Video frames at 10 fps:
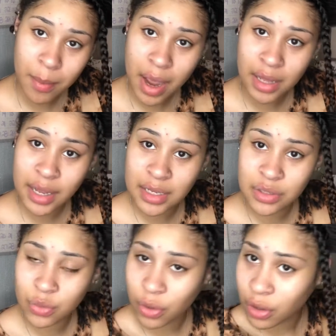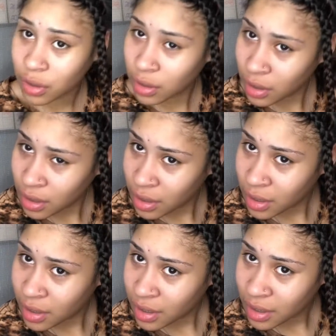classes were
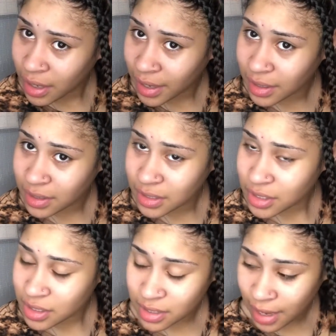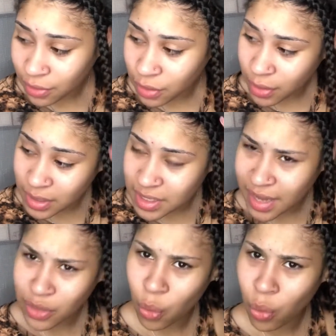like, it's just, I don't know, and it's
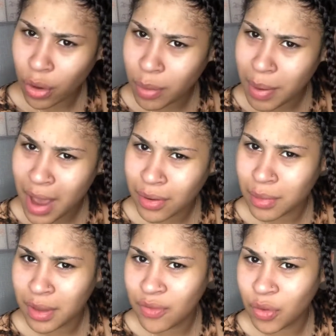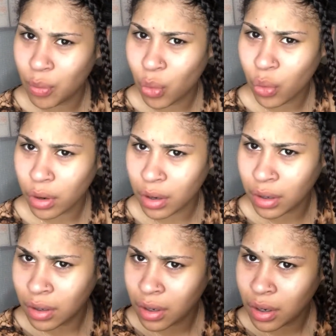like the work piled up even more
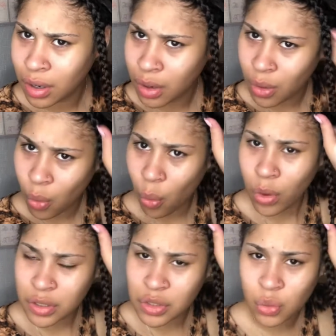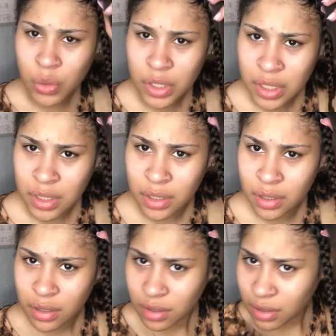once we
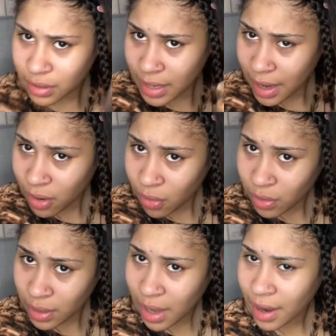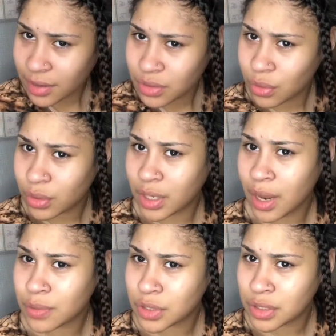got online school, and that
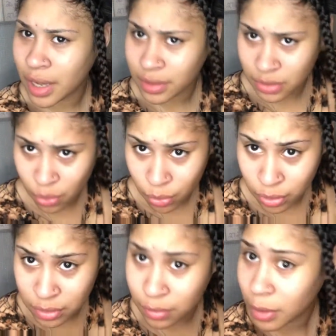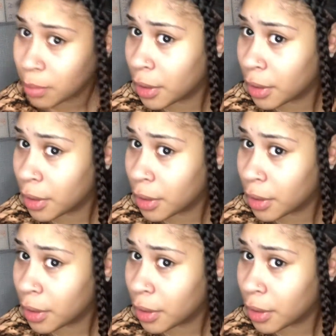was just like so weird to me. But